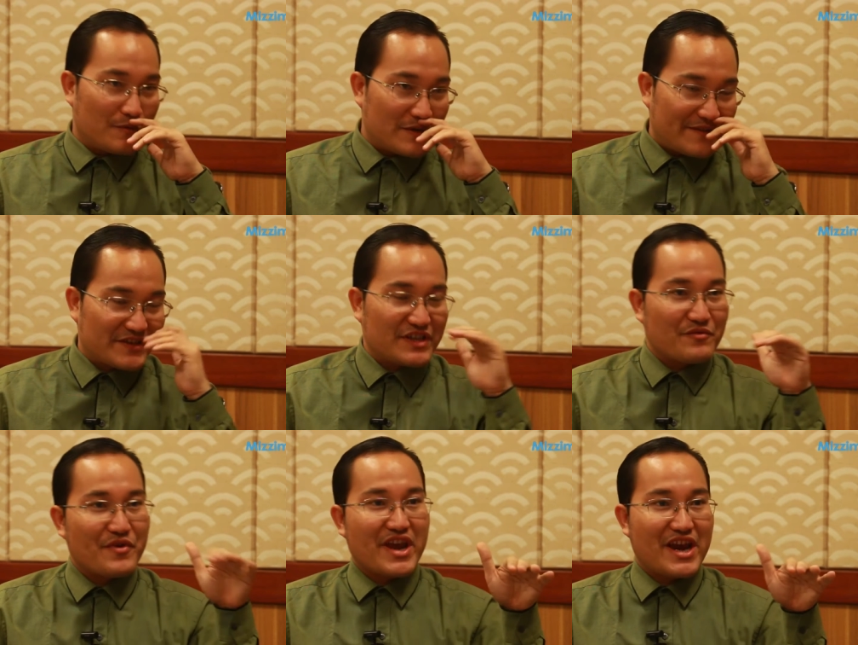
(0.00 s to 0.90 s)
who lives in the
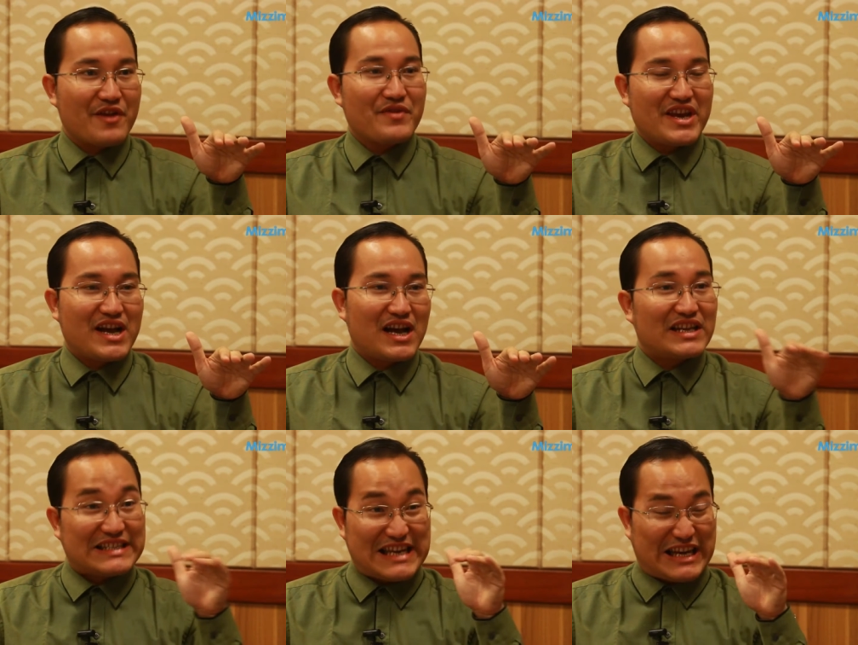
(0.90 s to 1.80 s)
rural area,
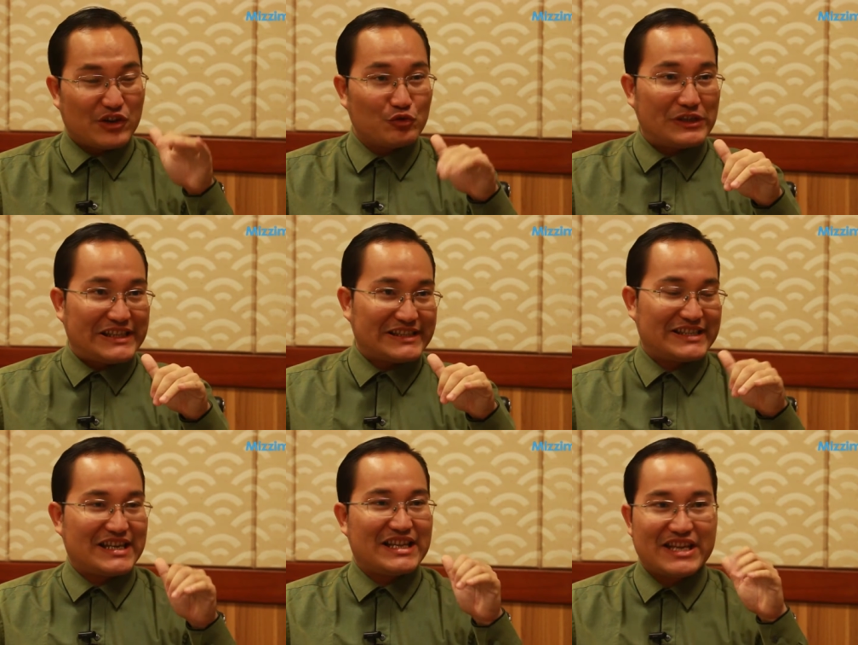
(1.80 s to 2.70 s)
as including
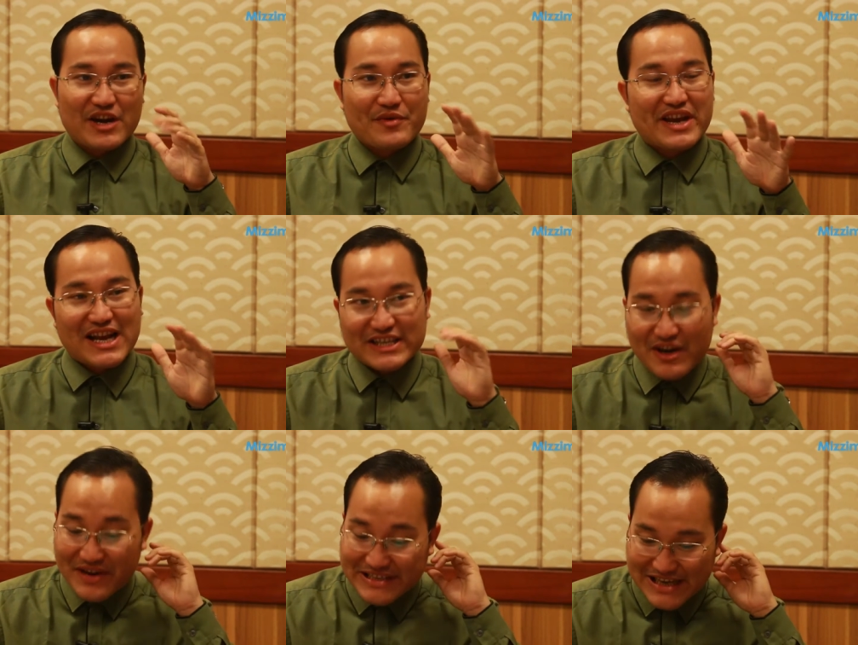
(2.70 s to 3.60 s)
in the
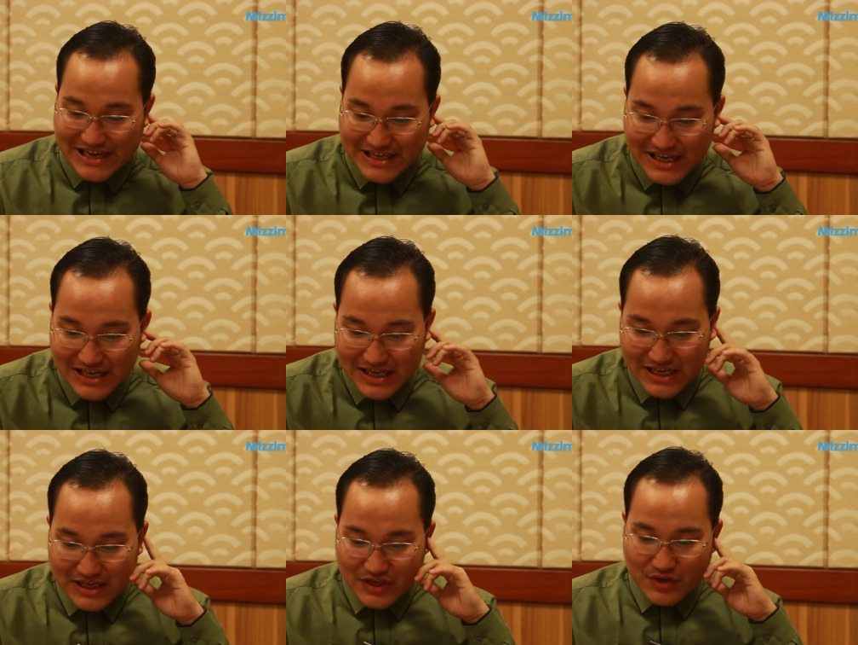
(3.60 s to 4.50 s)
agricultural sector.
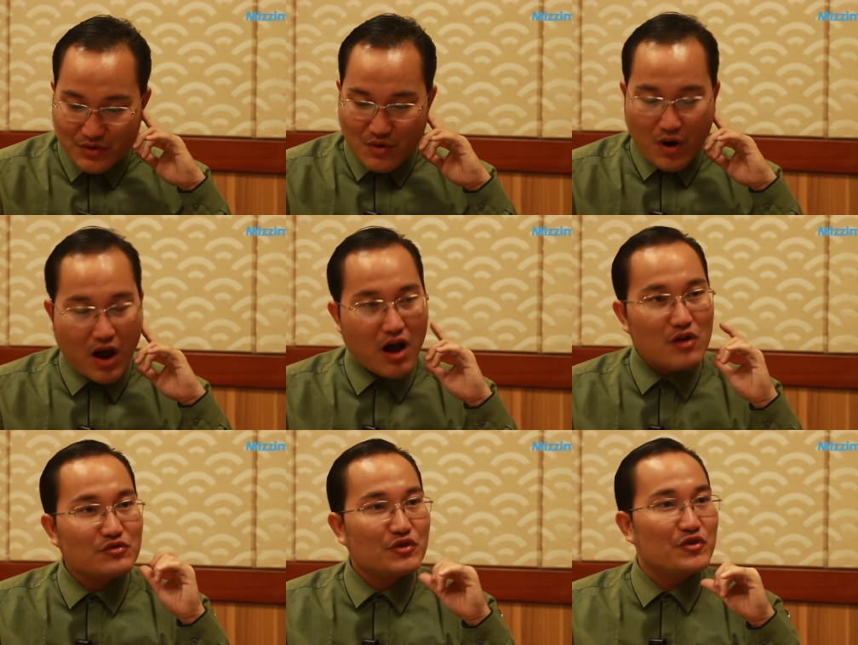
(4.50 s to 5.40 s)
So
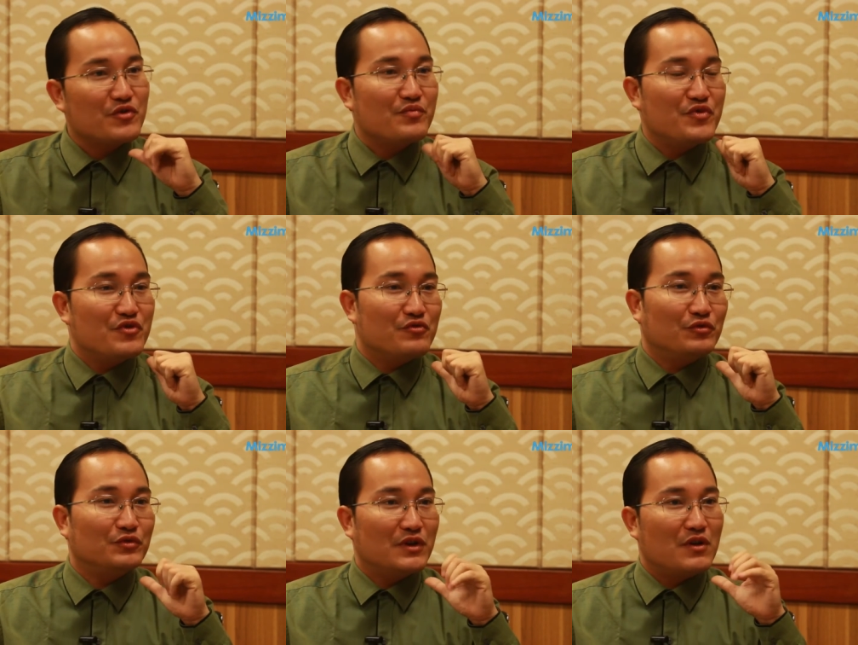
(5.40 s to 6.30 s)
how do you
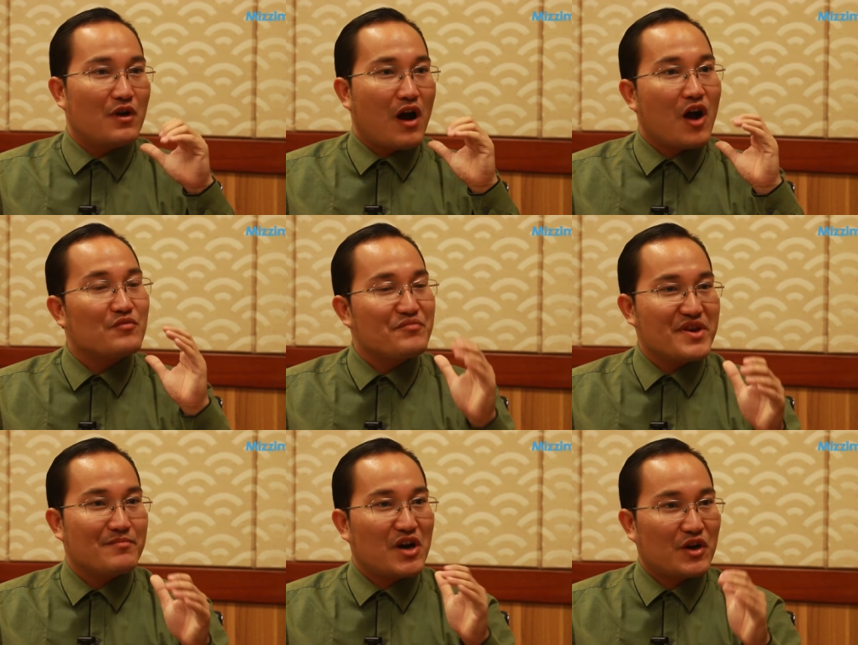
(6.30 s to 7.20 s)
view how
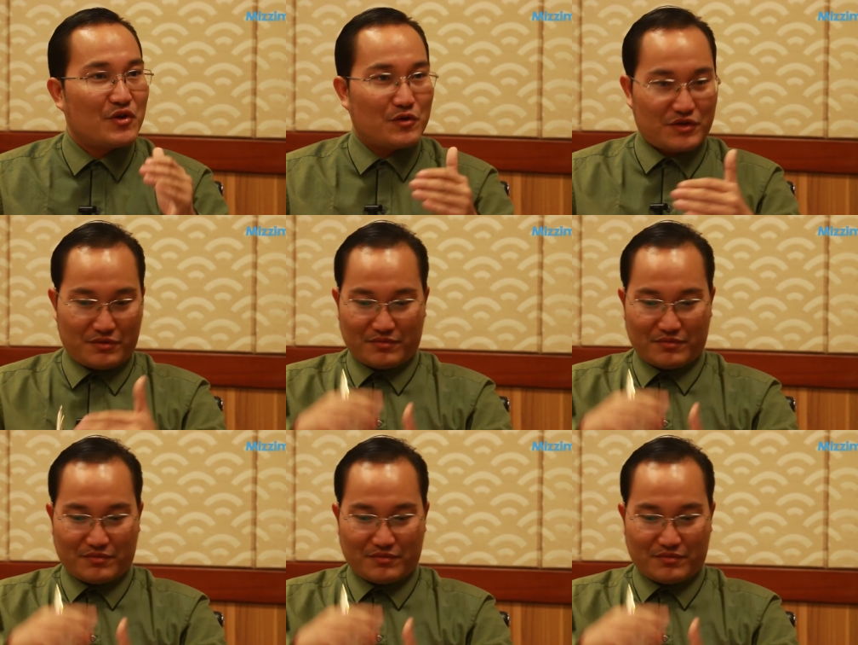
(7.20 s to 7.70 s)
Myanmar could